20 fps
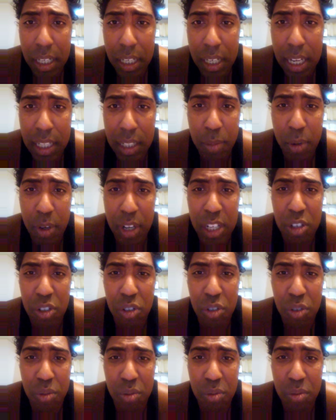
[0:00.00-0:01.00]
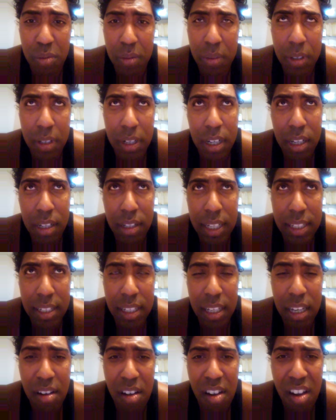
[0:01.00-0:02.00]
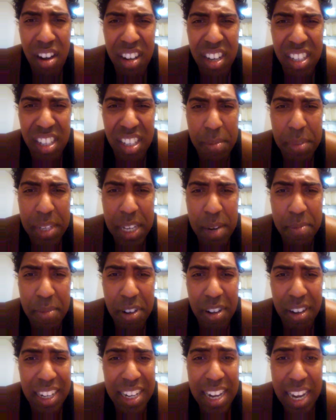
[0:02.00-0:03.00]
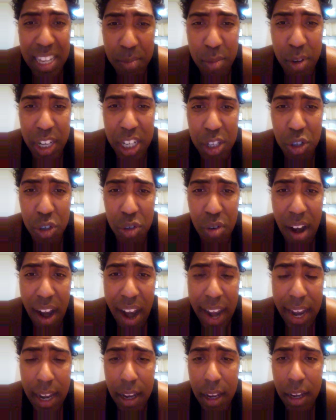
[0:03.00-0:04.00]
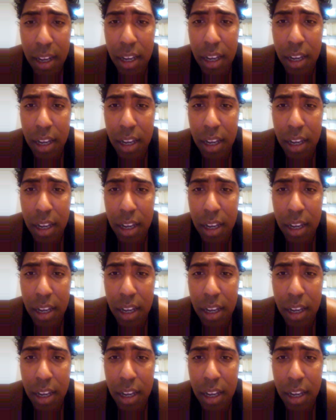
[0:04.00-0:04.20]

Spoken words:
it gets pretty, oh, let's see, August, September, it gets pretty dry.